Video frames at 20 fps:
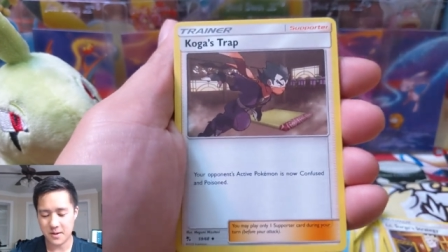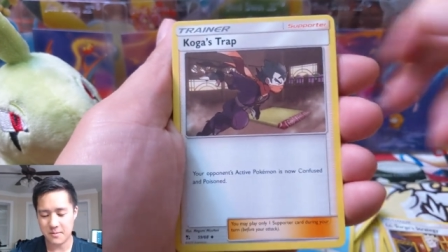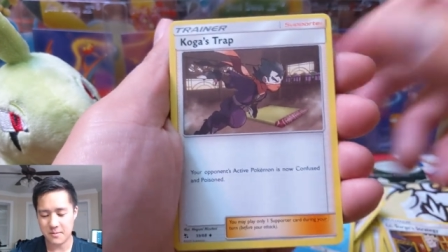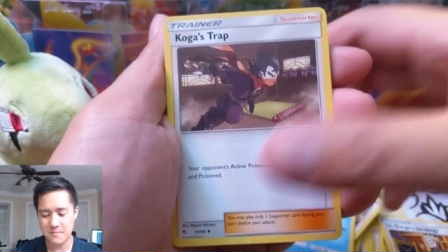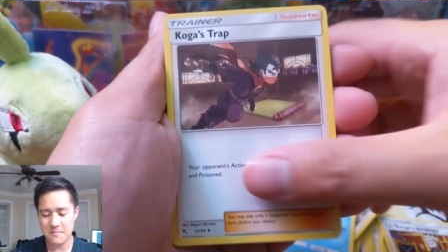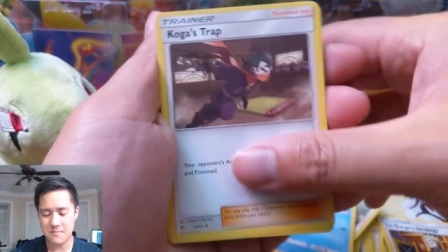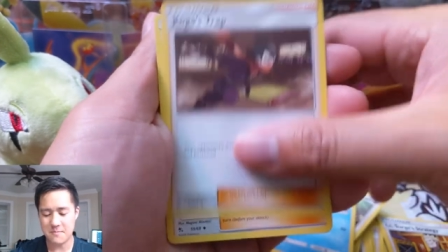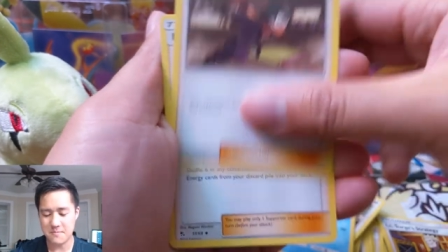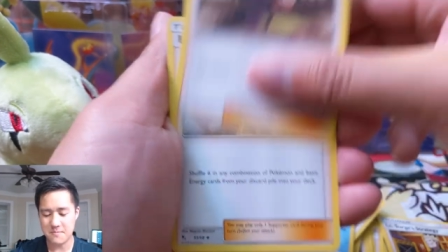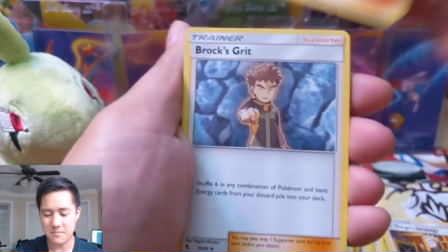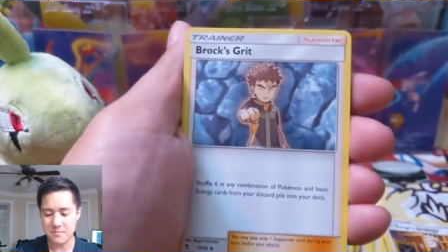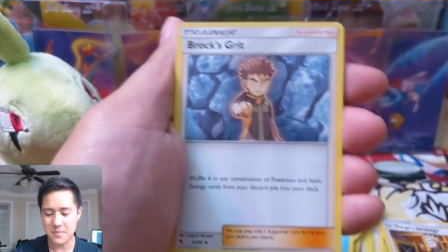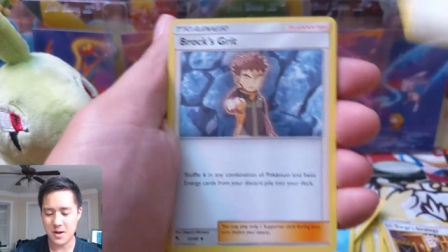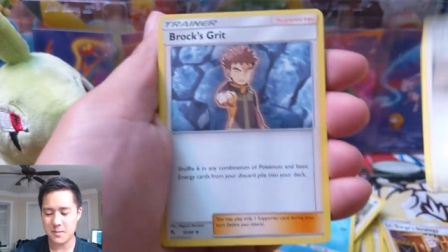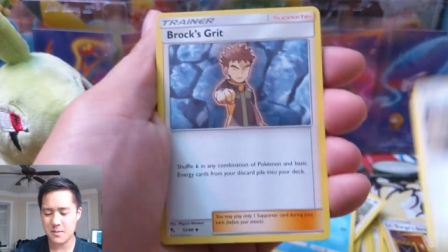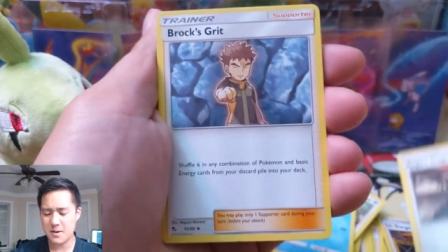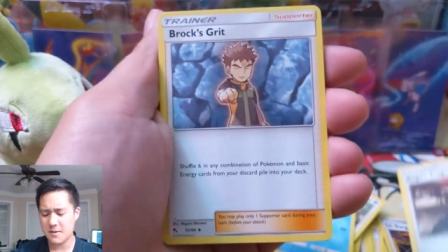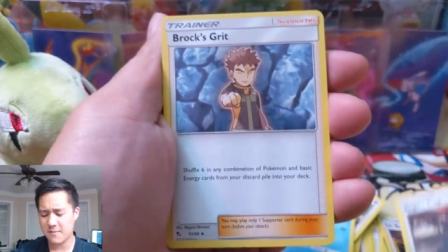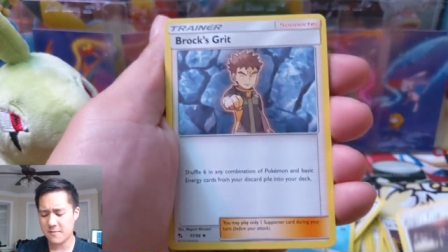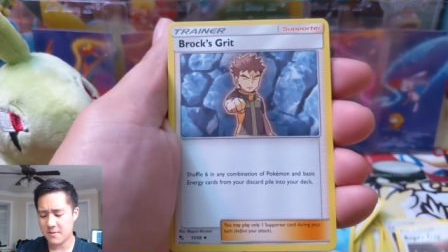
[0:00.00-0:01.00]

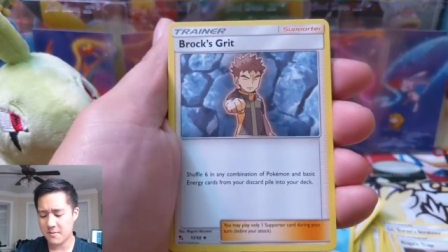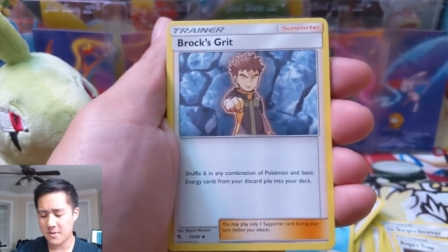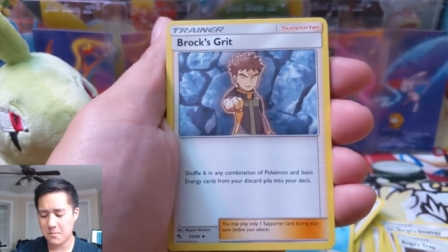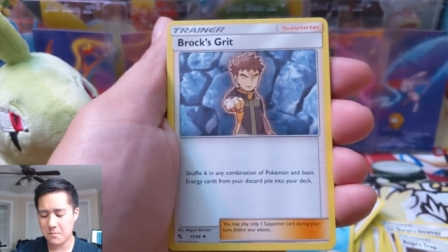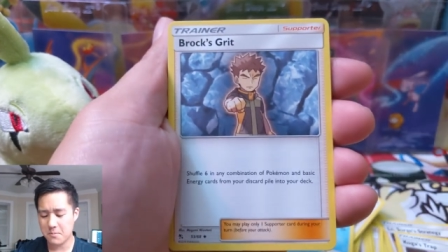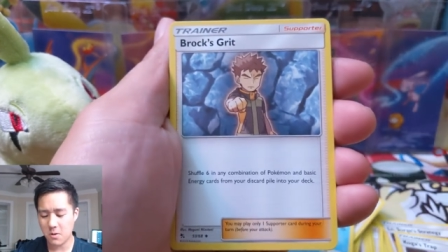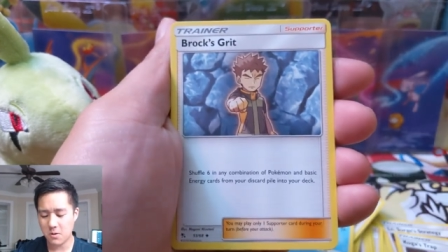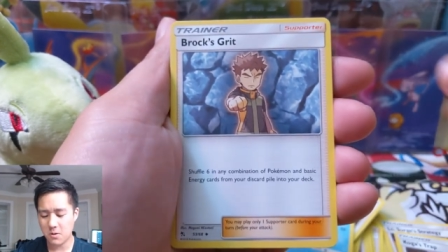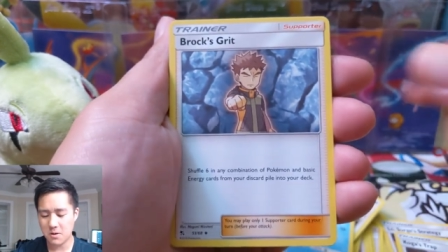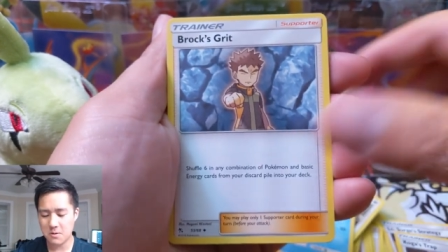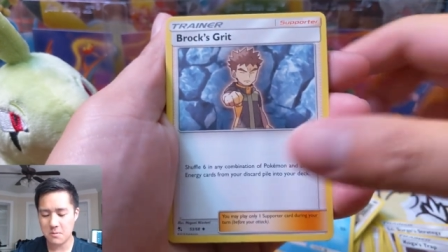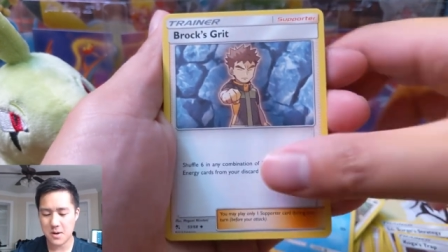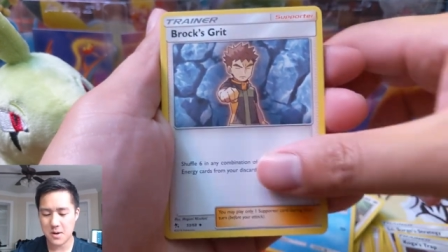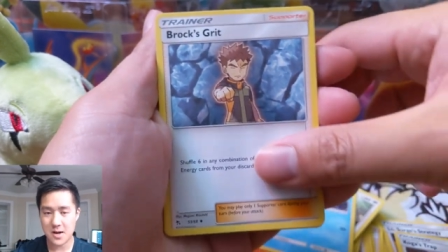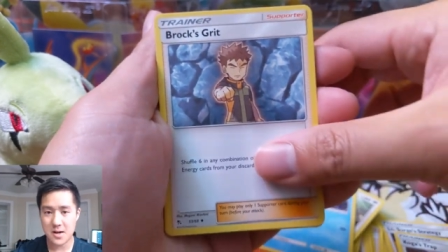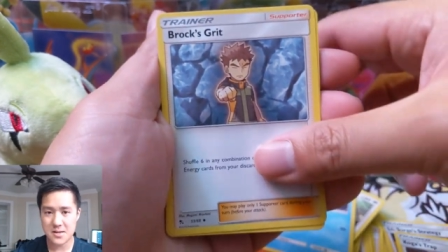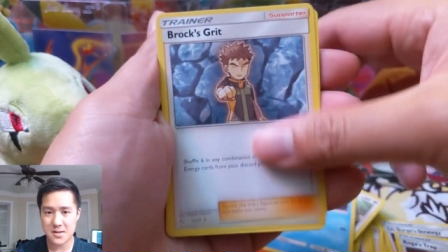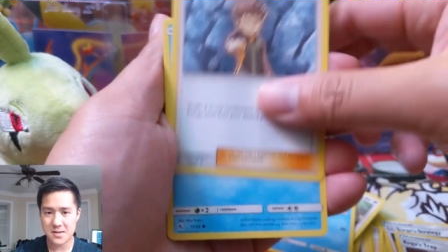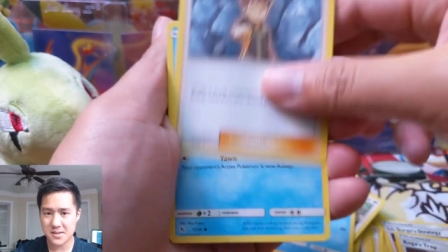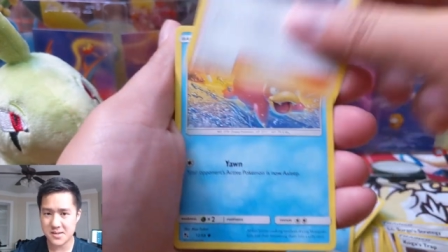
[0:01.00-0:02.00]
maybe from the
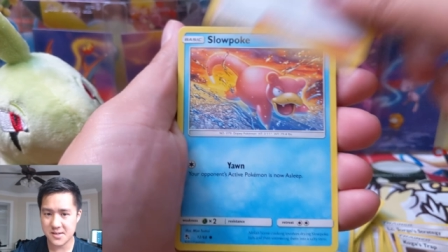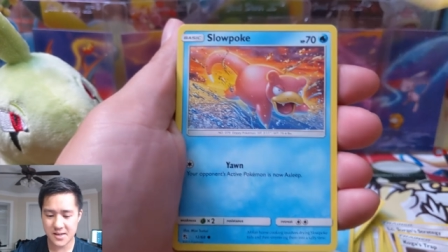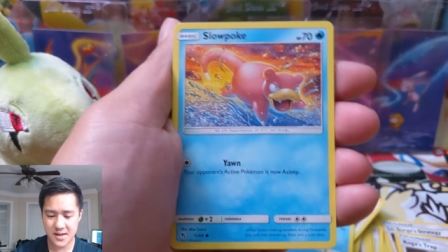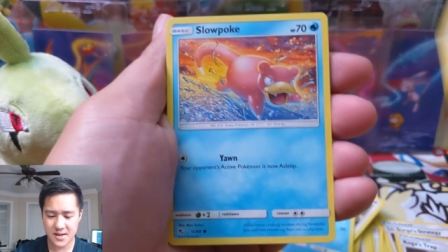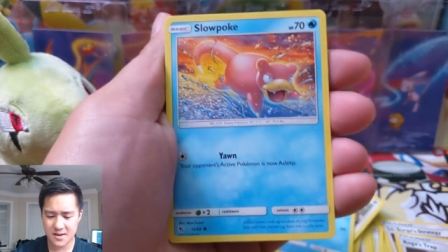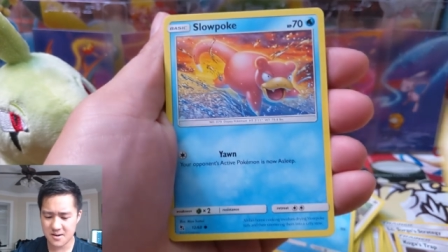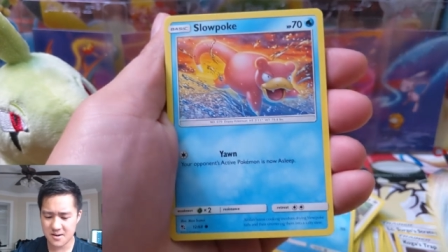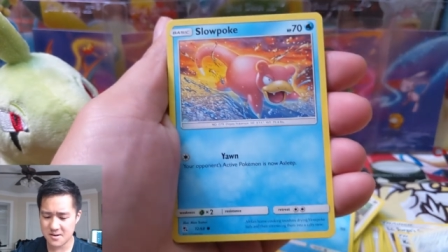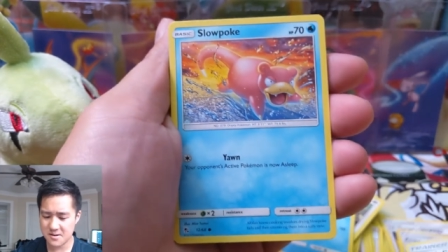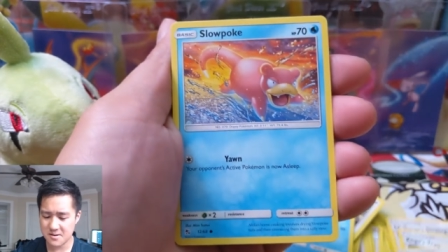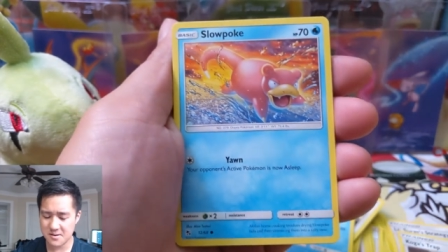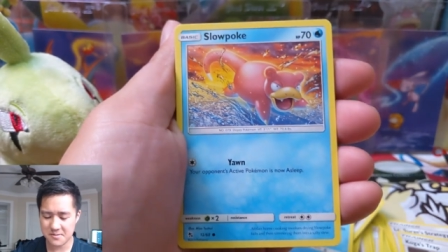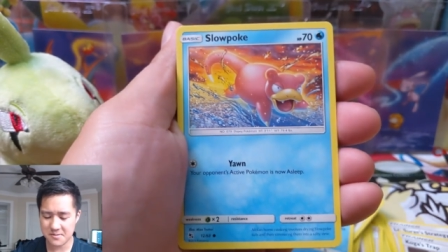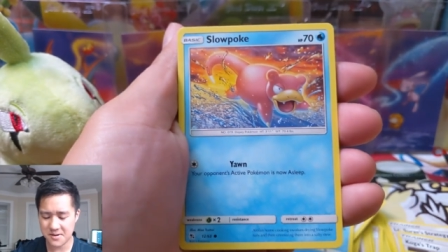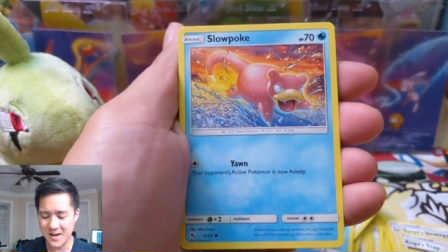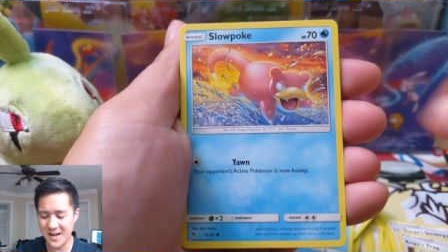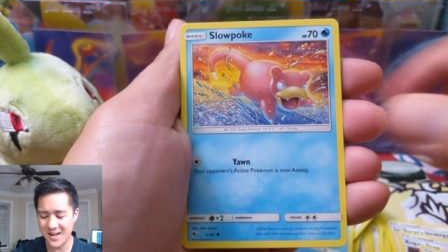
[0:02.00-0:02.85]
Pokemon Center.